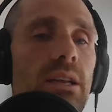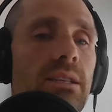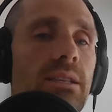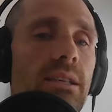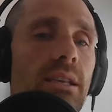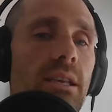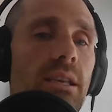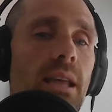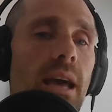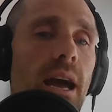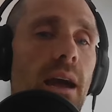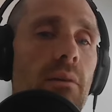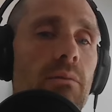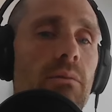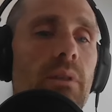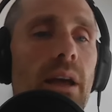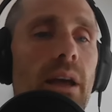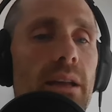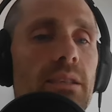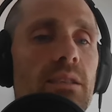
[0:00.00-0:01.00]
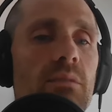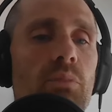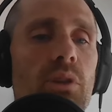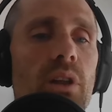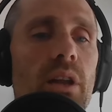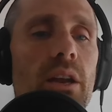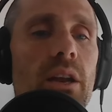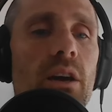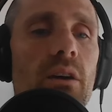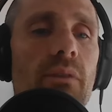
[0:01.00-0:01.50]
to see that that
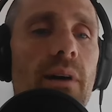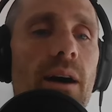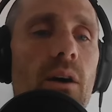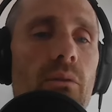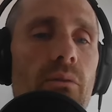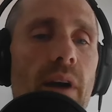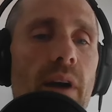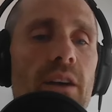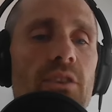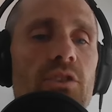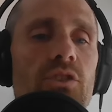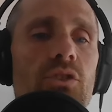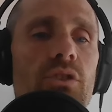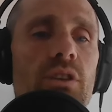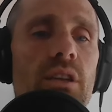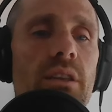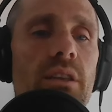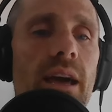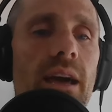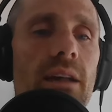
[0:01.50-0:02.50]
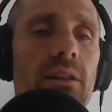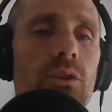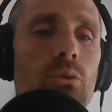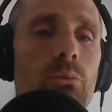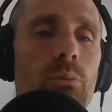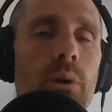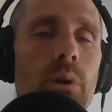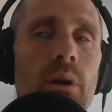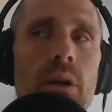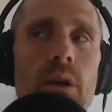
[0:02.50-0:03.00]
split of how fast you did that
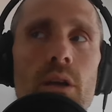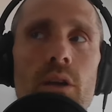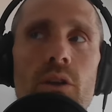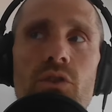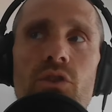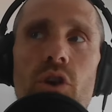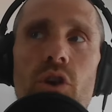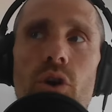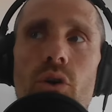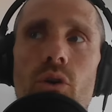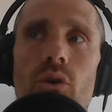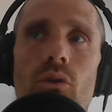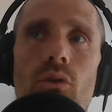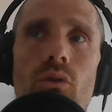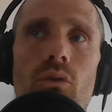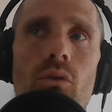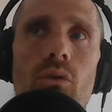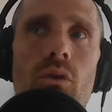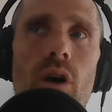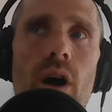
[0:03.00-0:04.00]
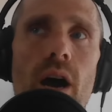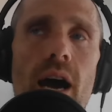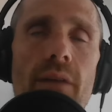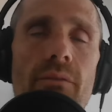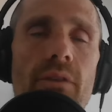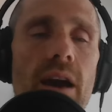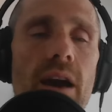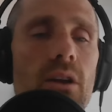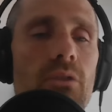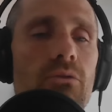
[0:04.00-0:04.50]
loop. So
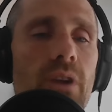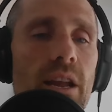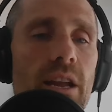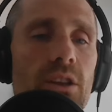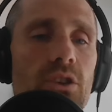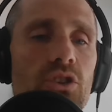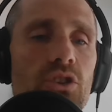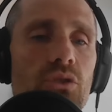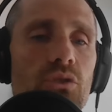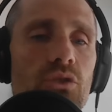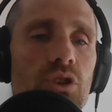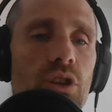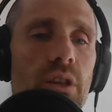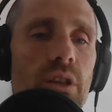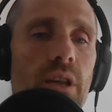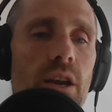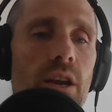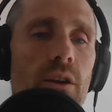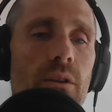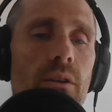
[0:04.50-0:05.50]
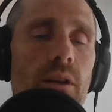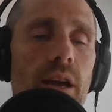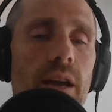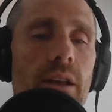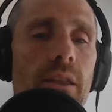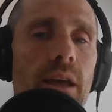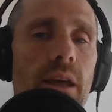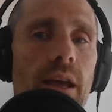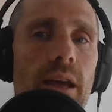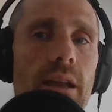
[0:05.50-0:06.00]
I've got a range usually there,
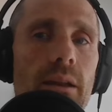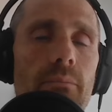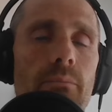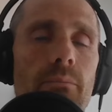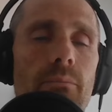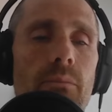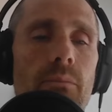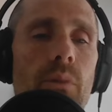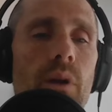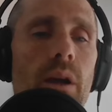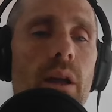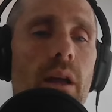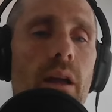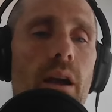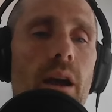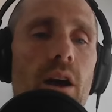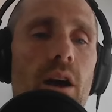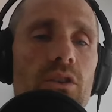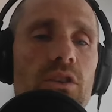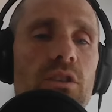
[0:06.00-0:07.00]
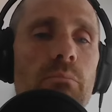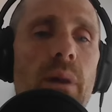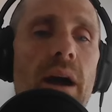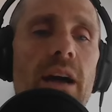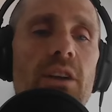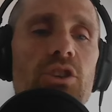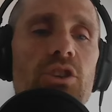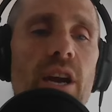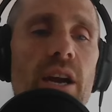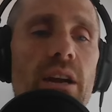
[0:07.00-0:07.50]
and then I'll
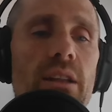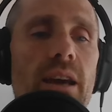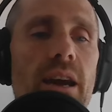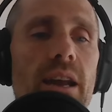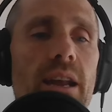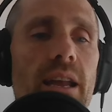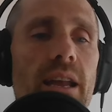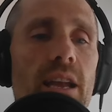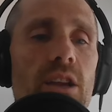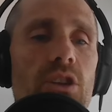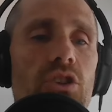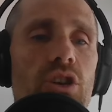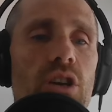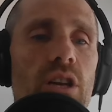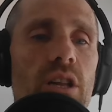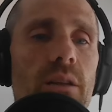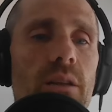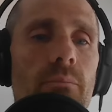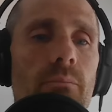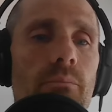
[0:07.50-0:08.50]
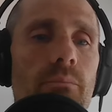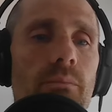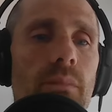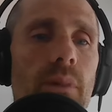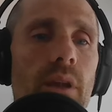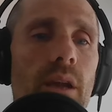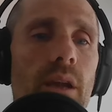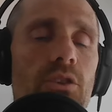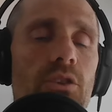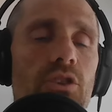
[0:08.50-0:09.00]
spot check that occasionally
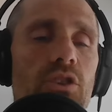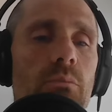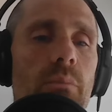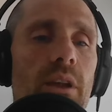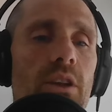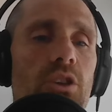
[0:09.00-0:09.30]
and just